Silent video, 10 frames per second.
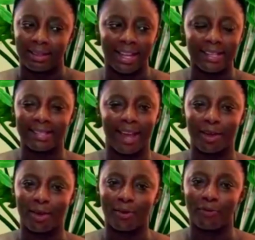let's
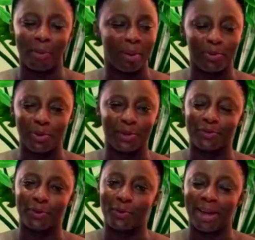thank God for my
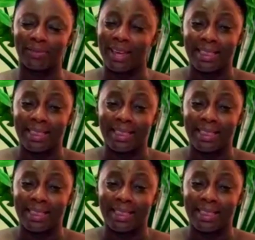beautiful wife.